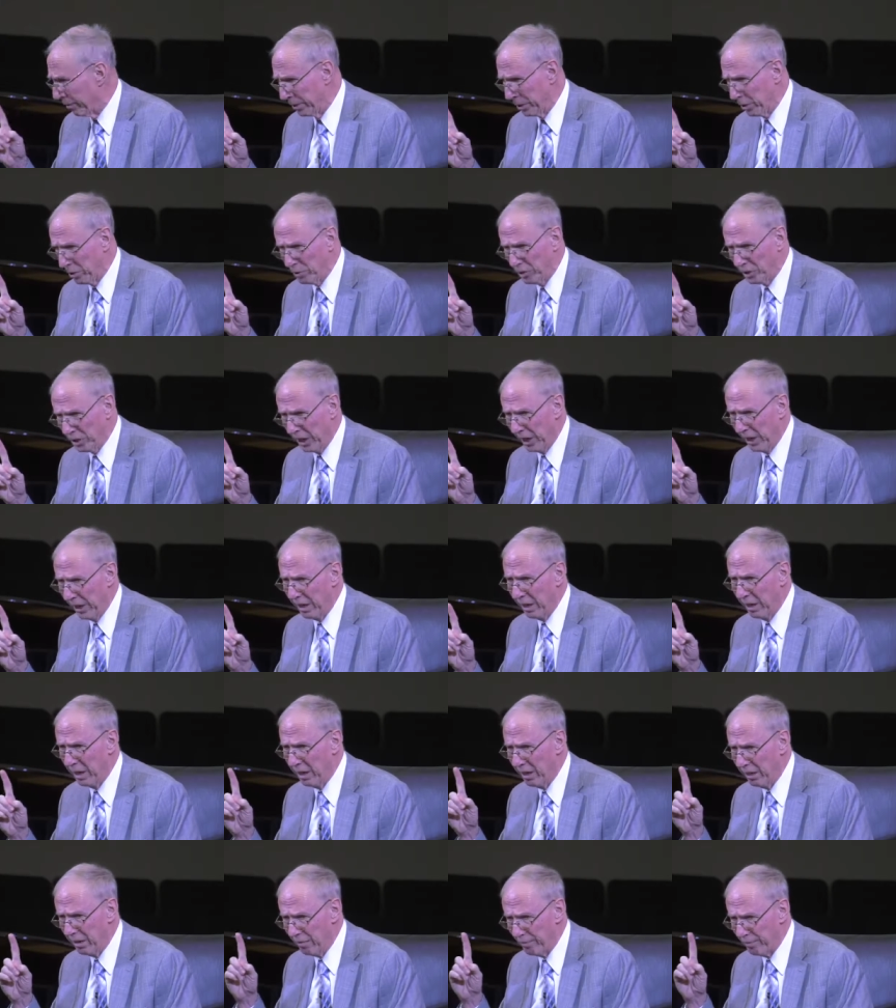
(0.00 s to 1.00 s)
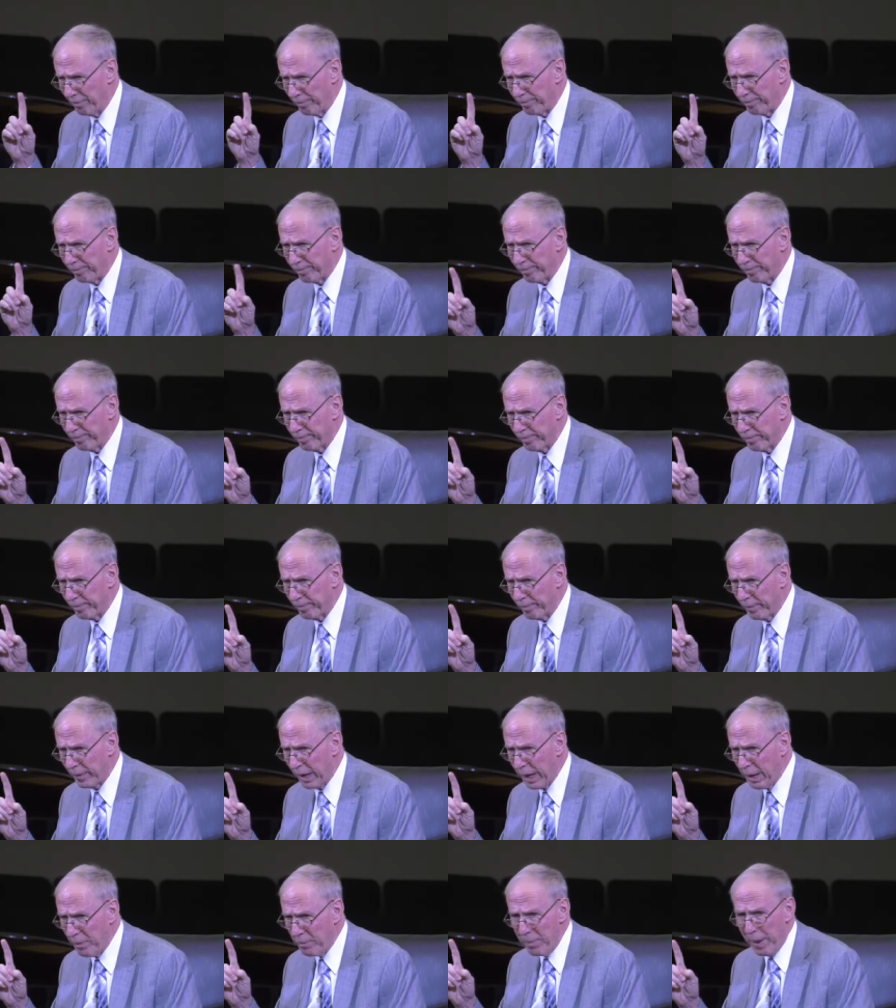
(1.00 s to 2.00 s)
you say.
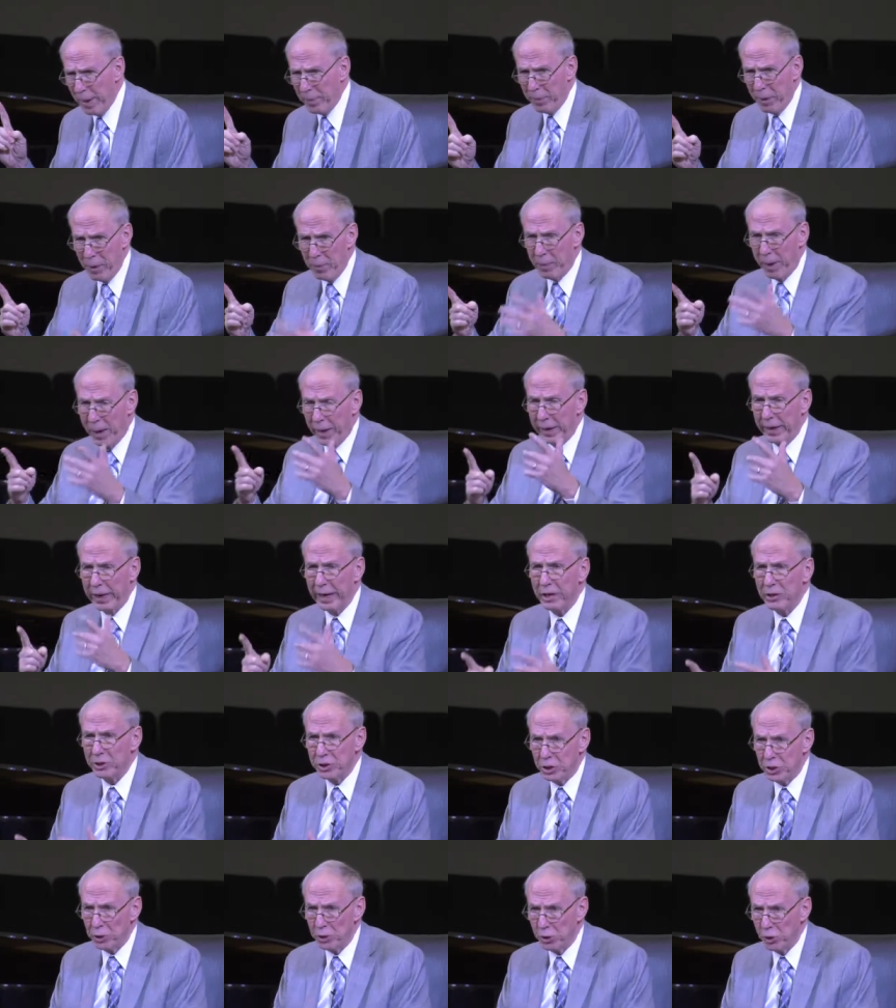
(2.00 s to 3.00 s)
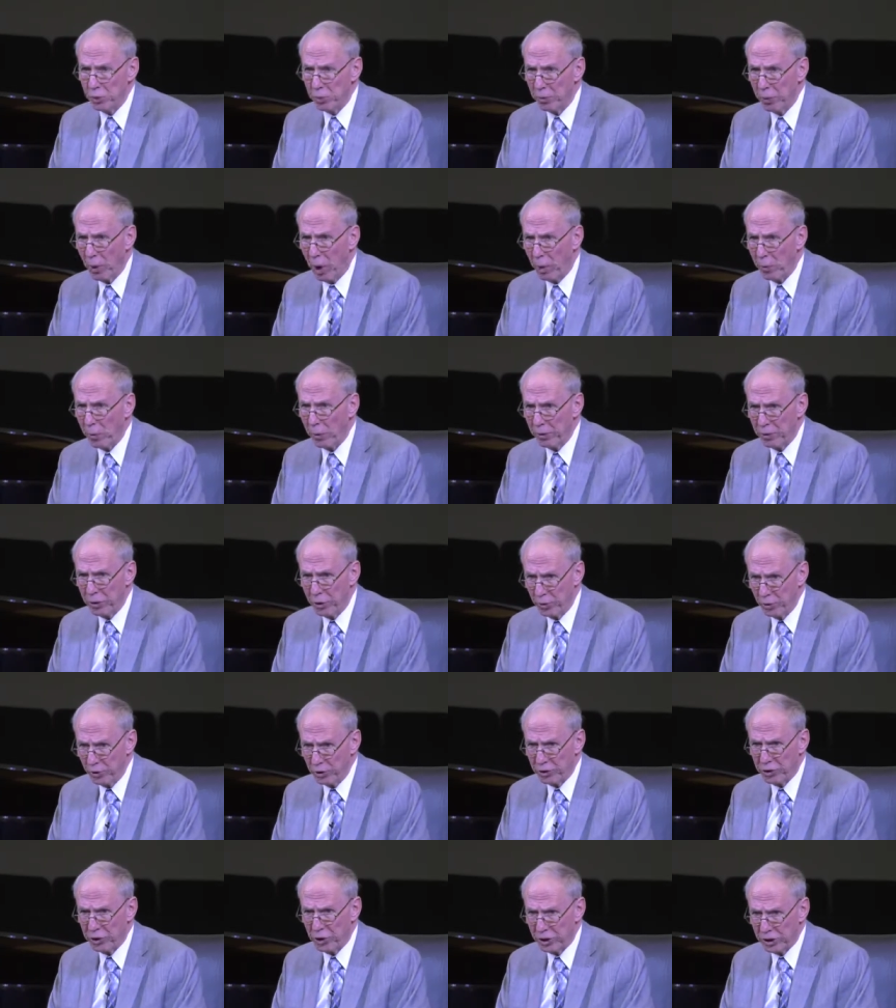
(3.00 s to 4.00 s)
Maybe about an issue you brought with you
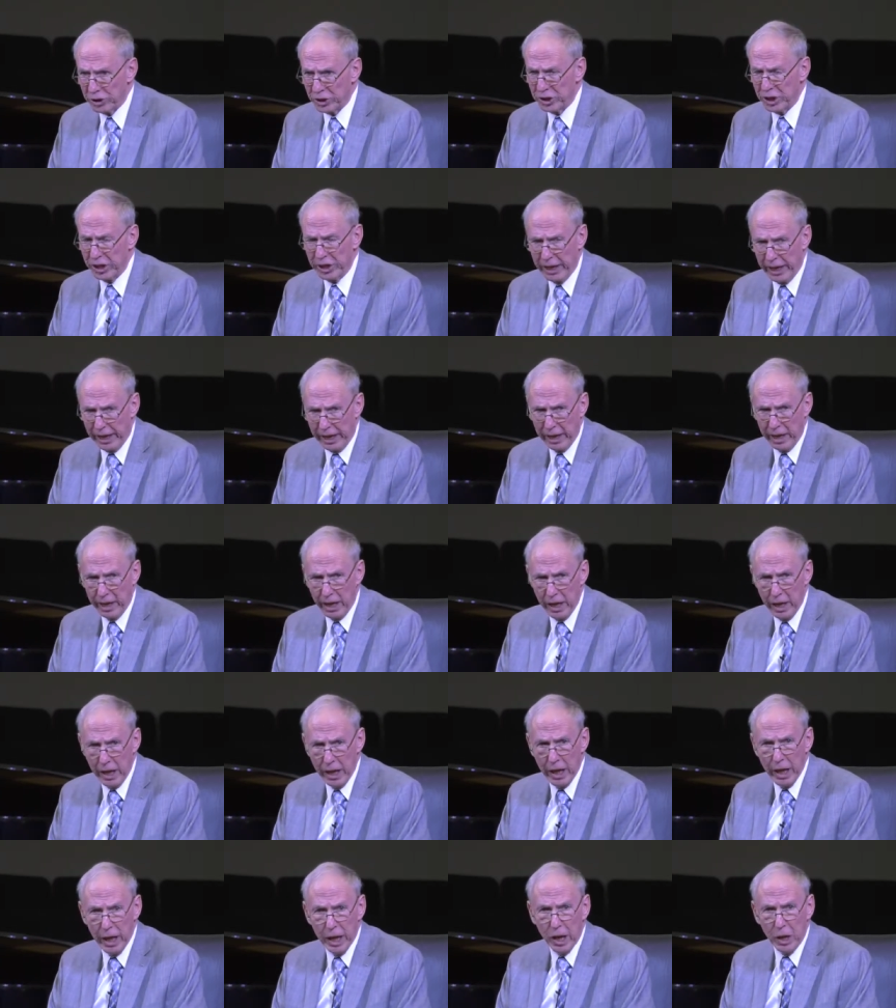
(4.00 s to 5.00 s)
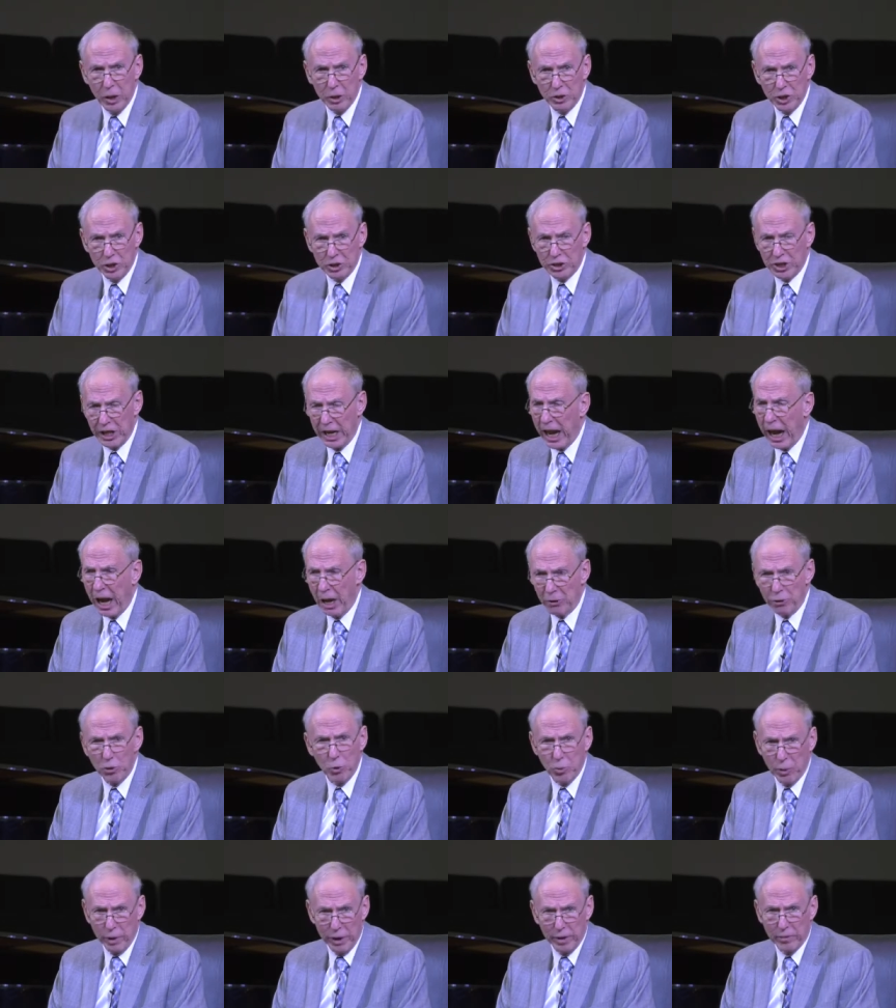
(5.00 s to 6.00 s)
to church today. Just say, I'll
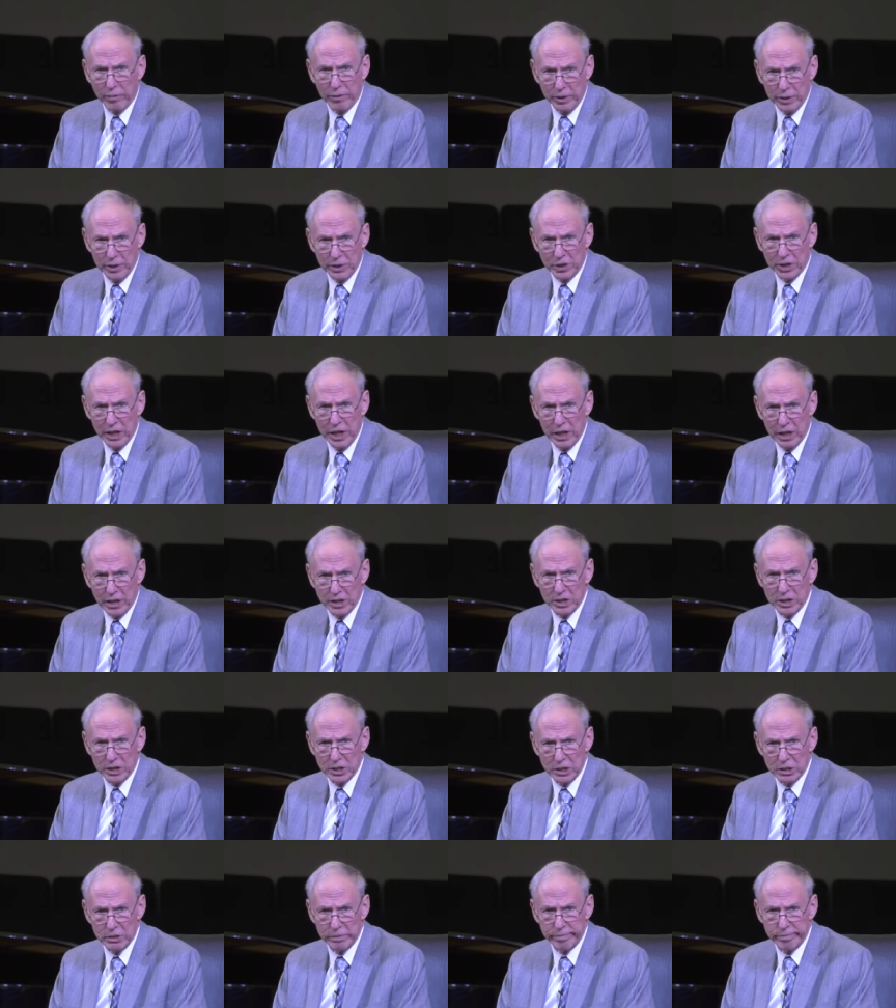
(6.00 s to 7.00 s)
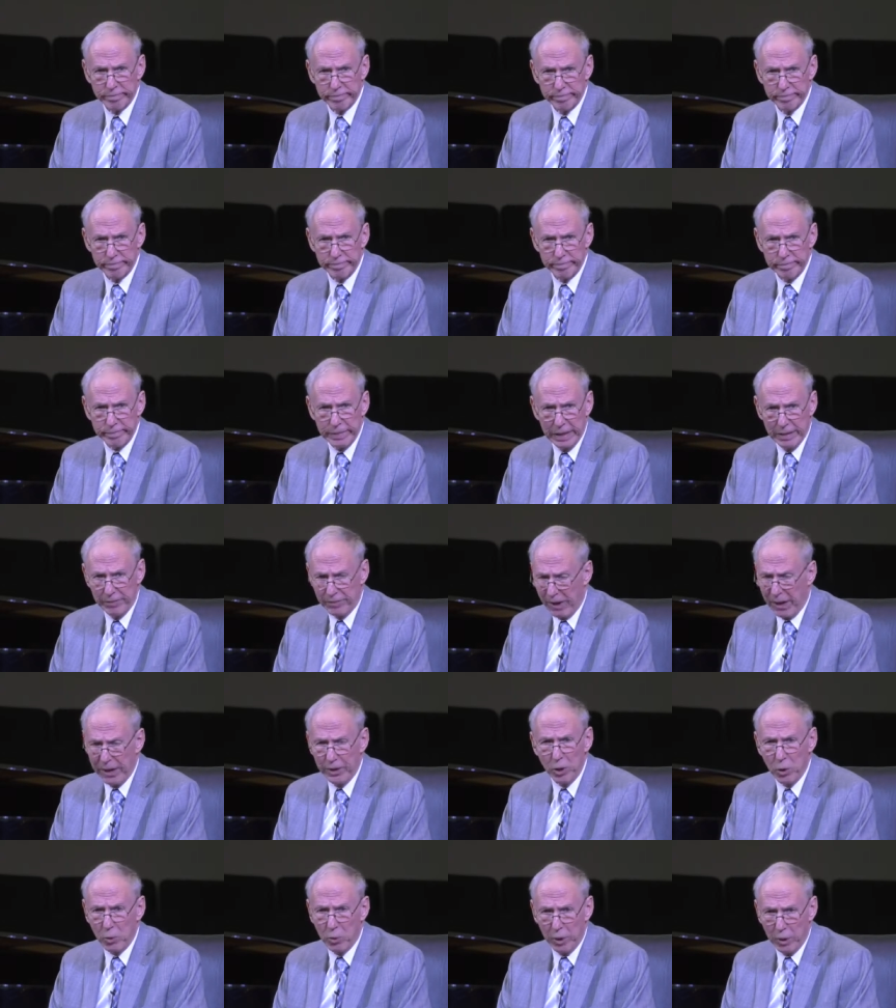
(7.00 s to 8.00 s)
do whatever he says. If I
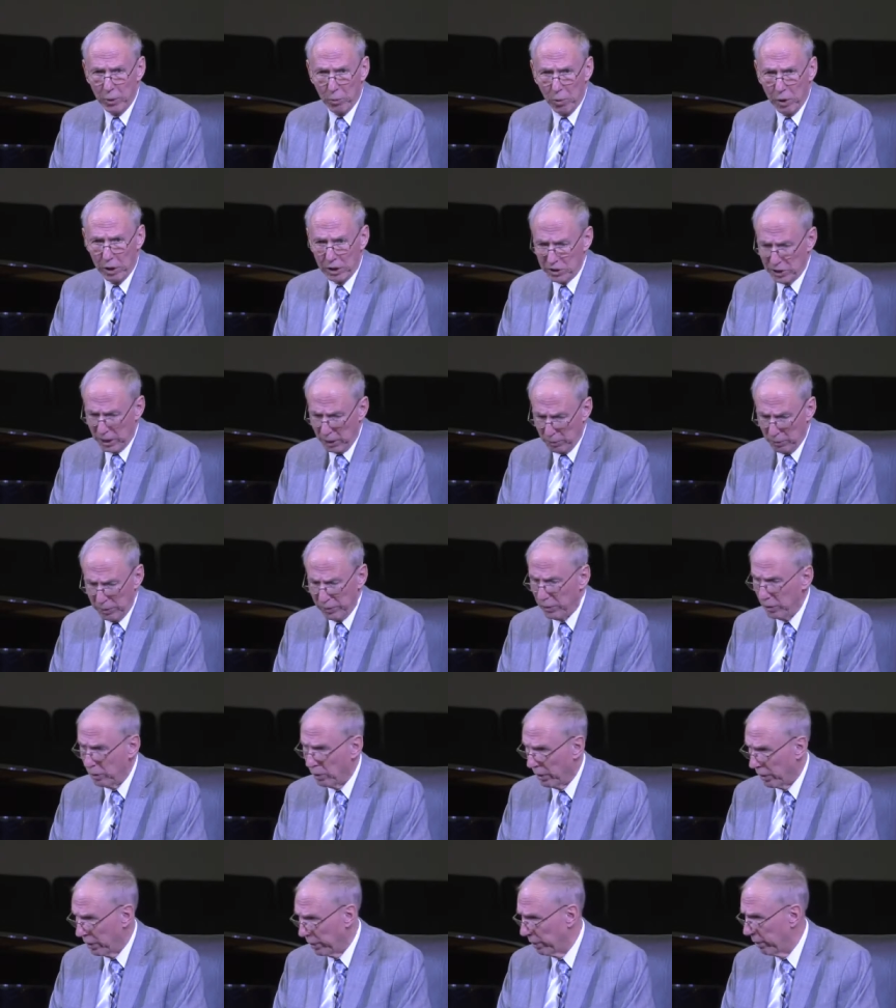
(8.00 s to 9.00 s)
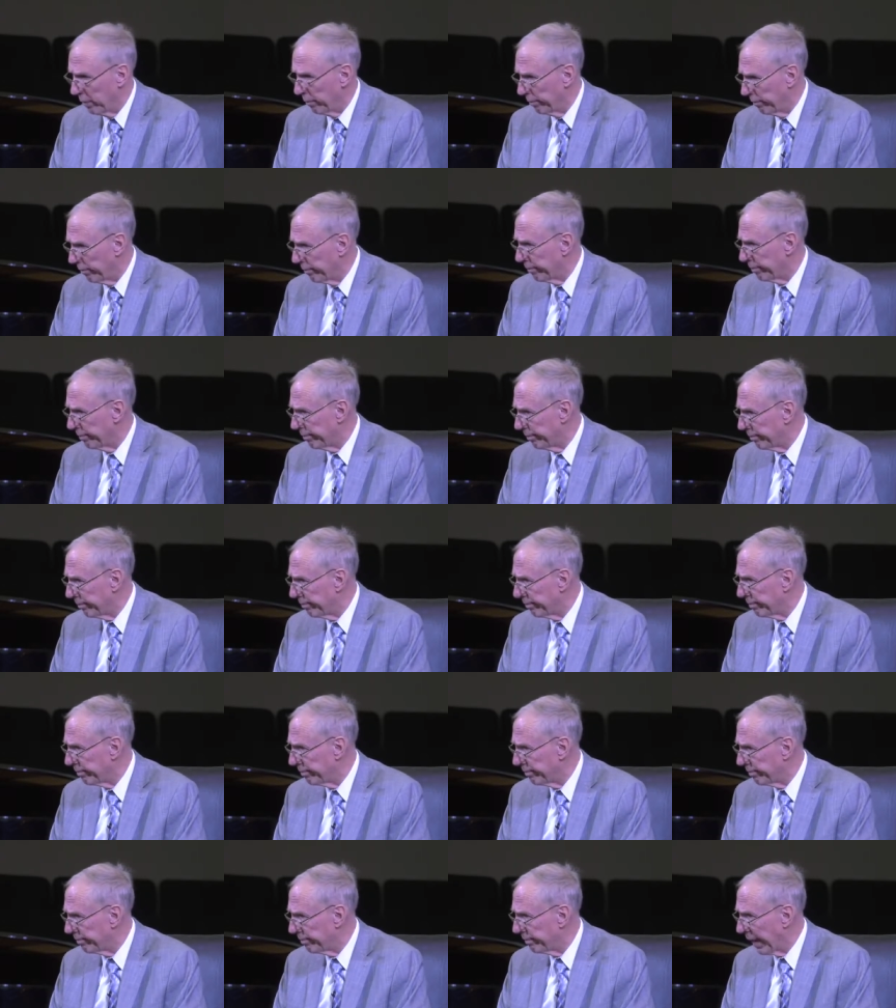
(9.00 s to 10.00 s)
knew what it was, I would do it.
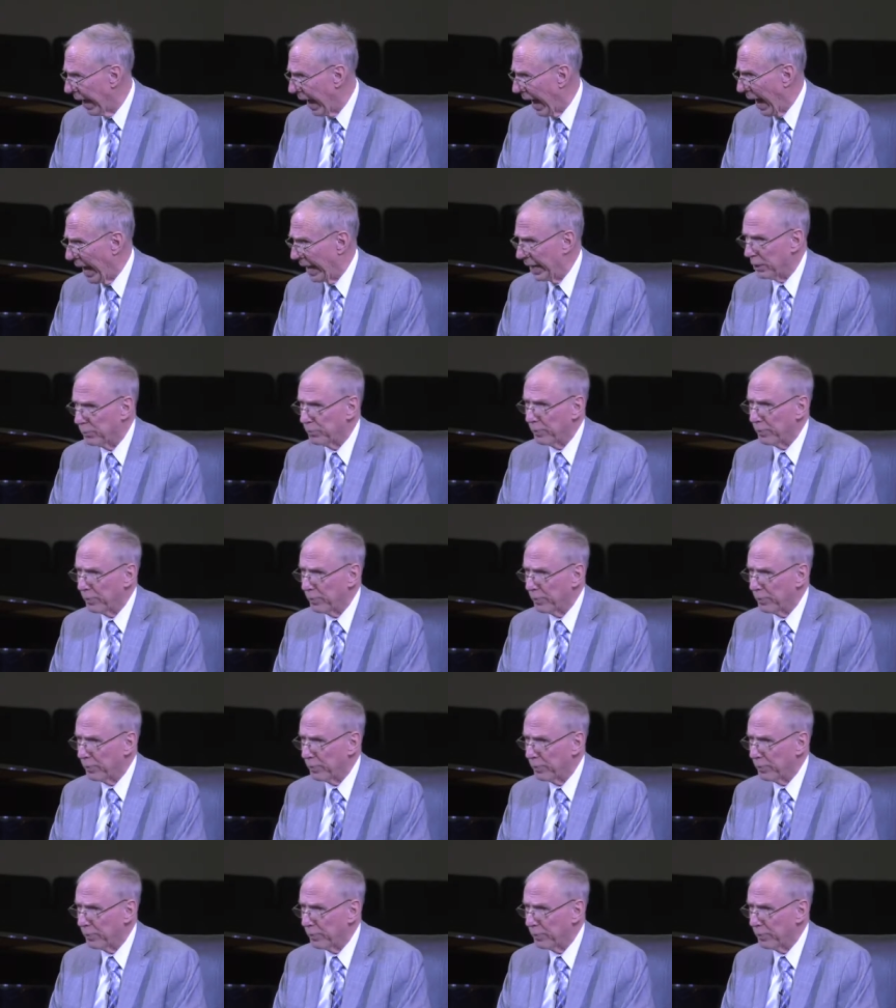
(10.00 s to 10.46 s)
And it's